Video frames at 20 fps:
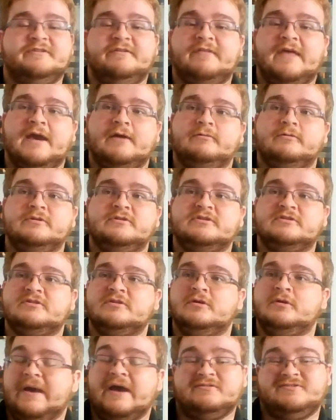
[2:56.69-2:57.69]
and that
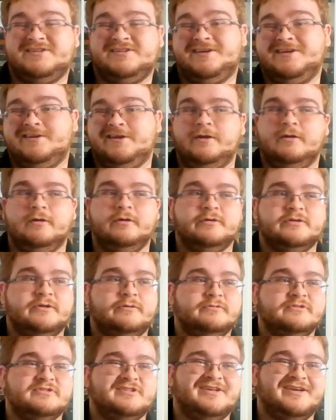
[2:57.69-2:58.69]
was about 10 years. I
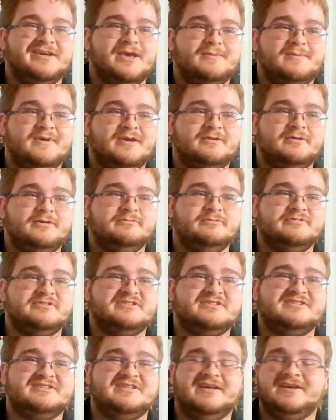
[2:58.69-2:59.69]
want to say it came out in
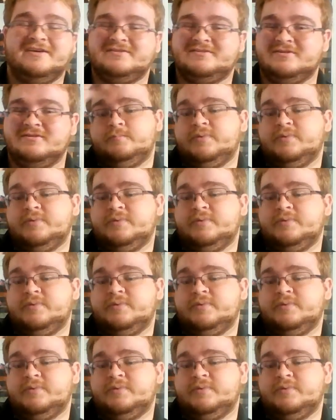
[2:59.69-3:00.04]
06.